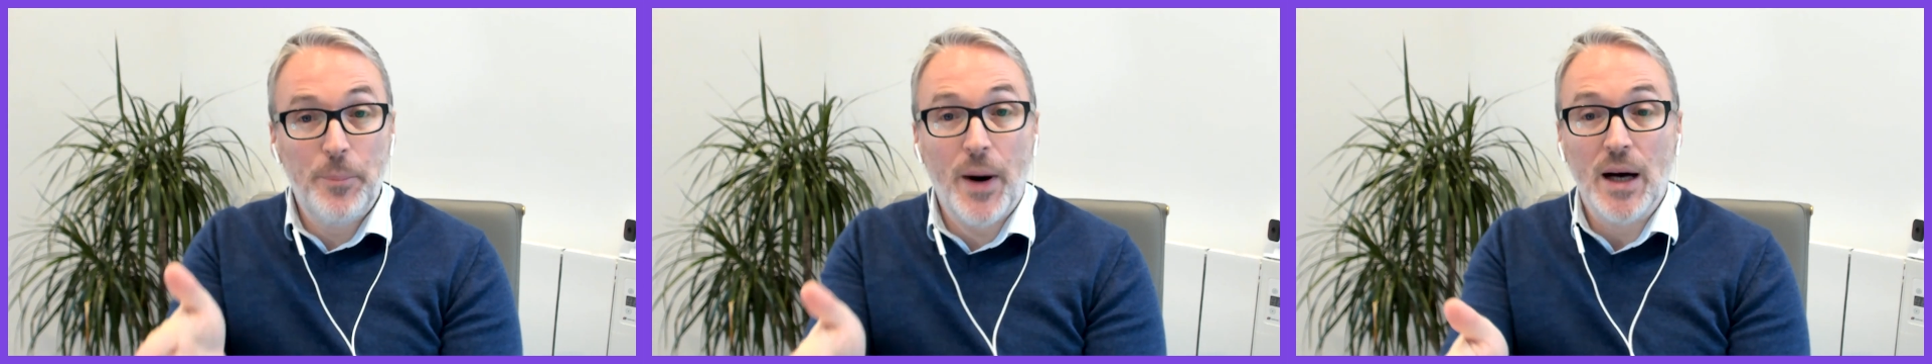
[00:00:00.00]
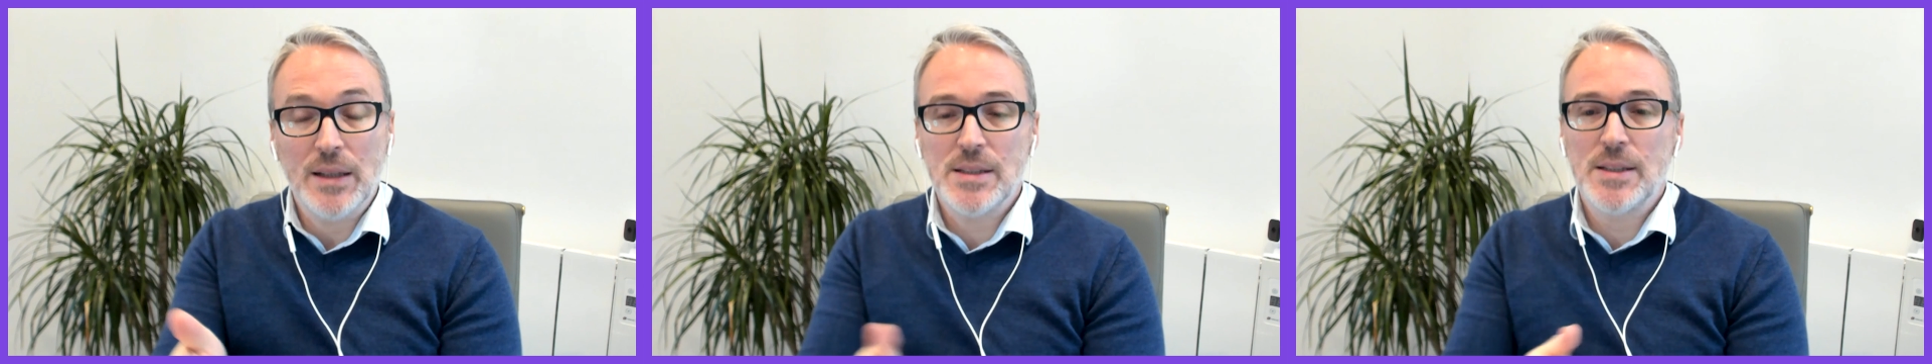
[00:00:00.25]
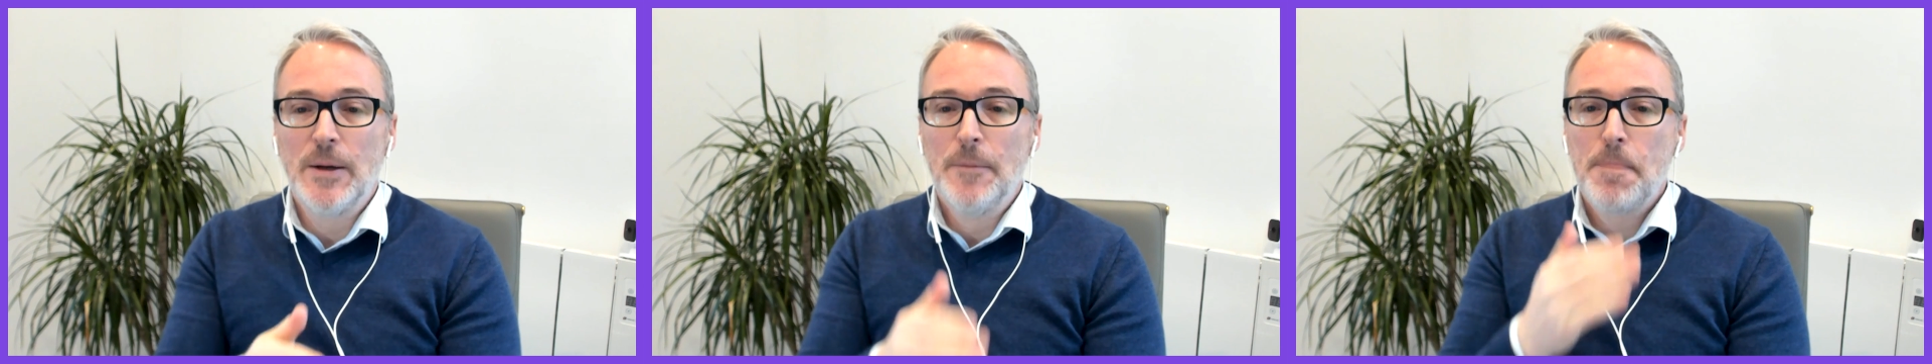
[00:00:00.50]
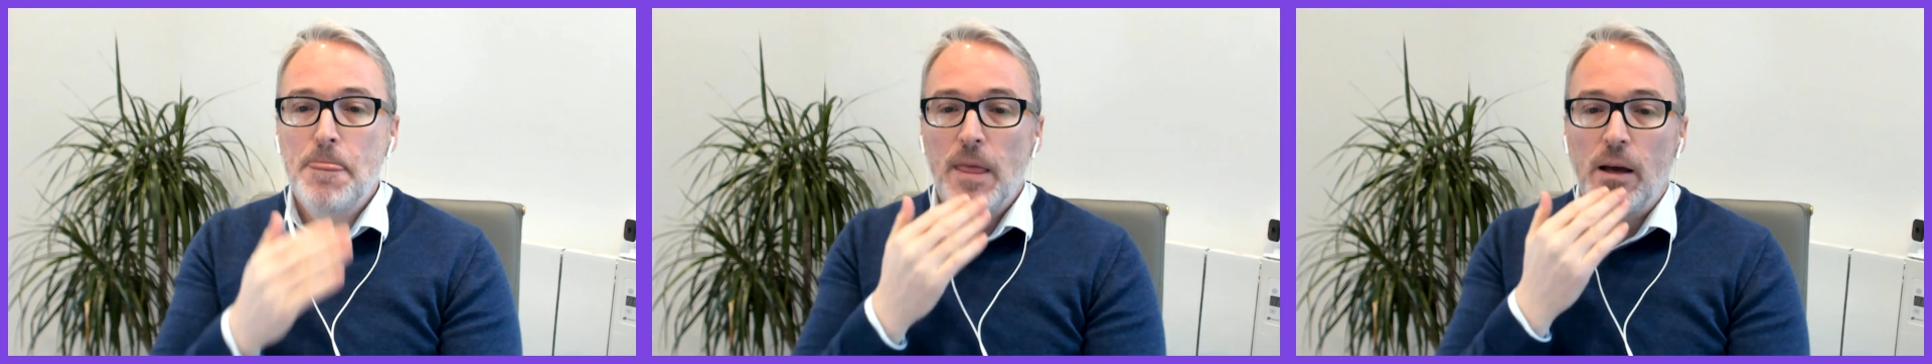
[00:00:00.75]
But,
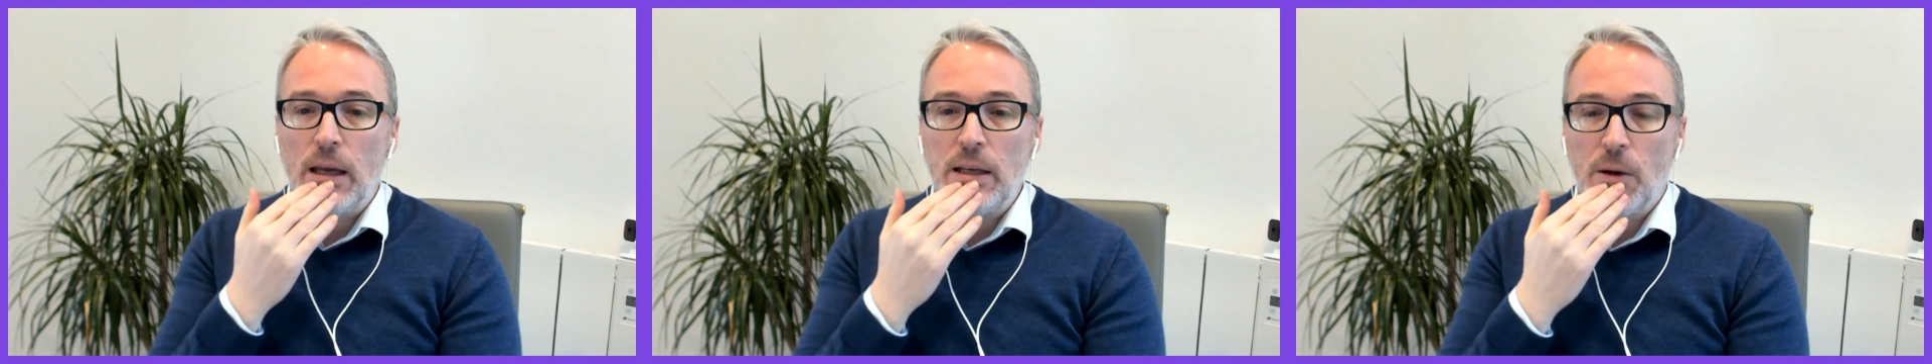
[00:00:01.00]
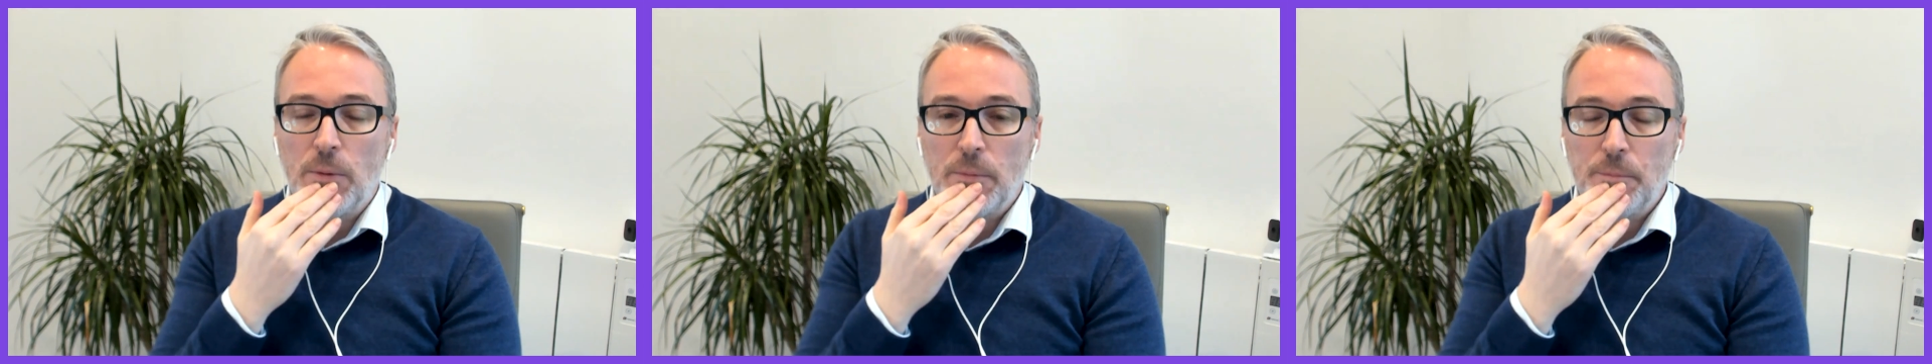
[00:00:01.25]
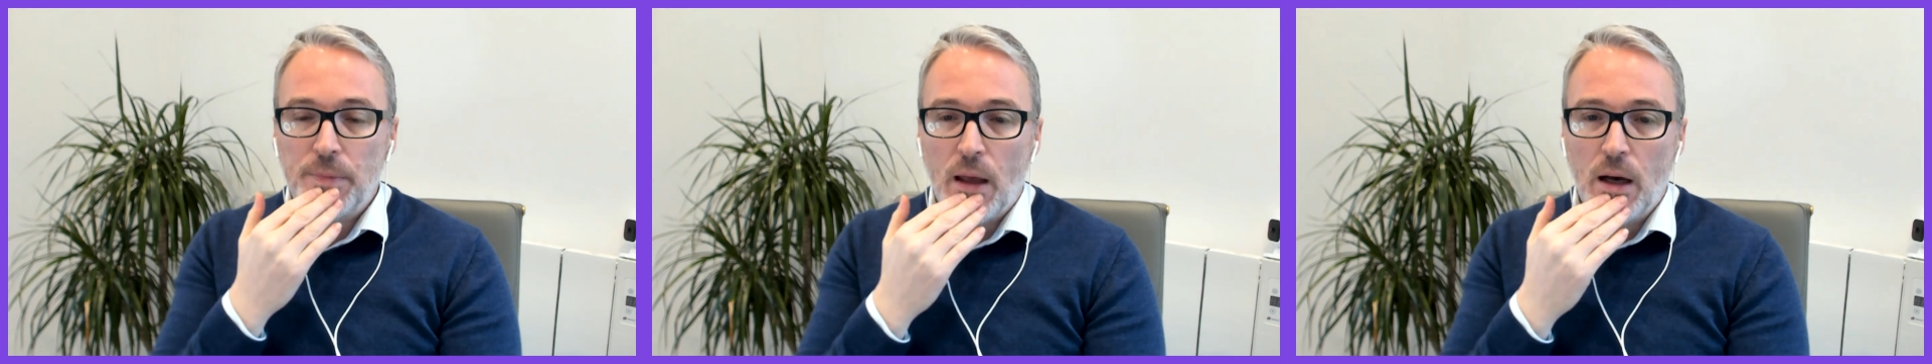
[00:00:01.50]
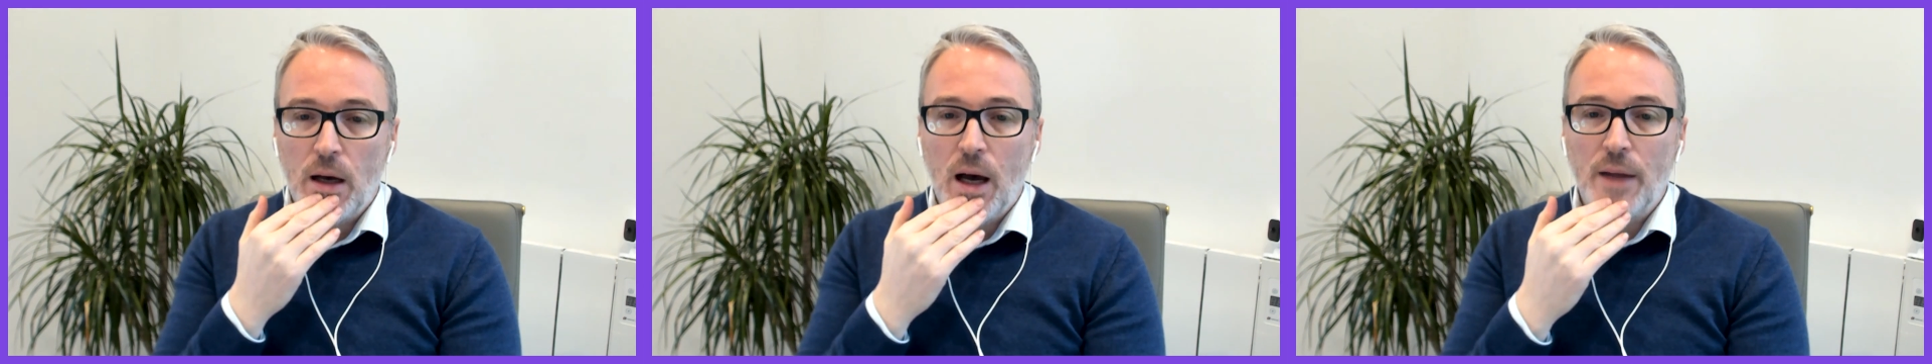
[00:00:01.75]
you know,
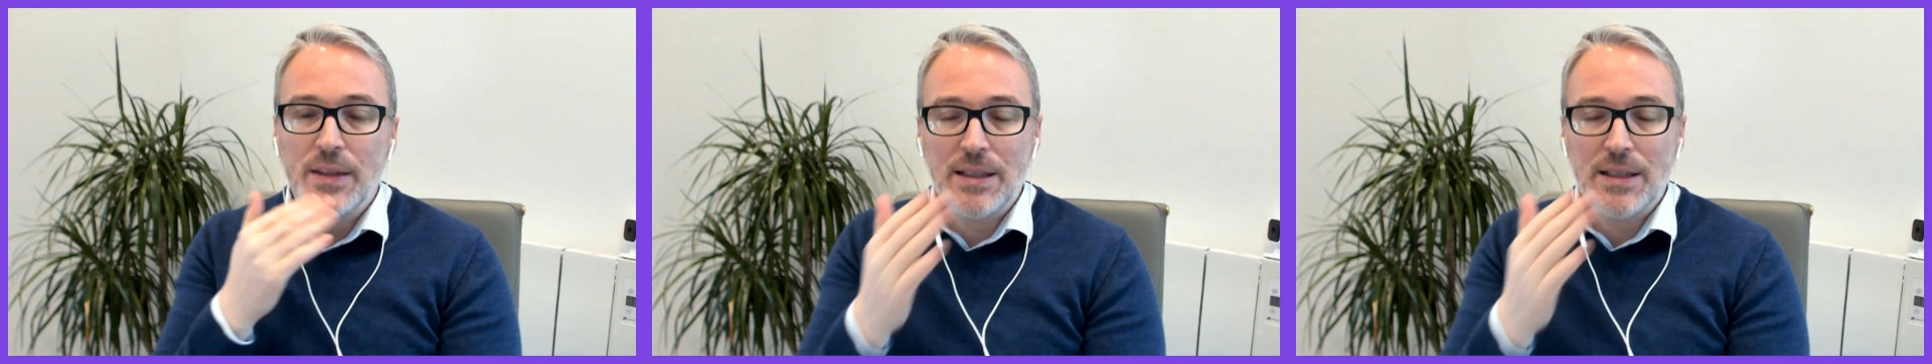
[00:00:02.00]
at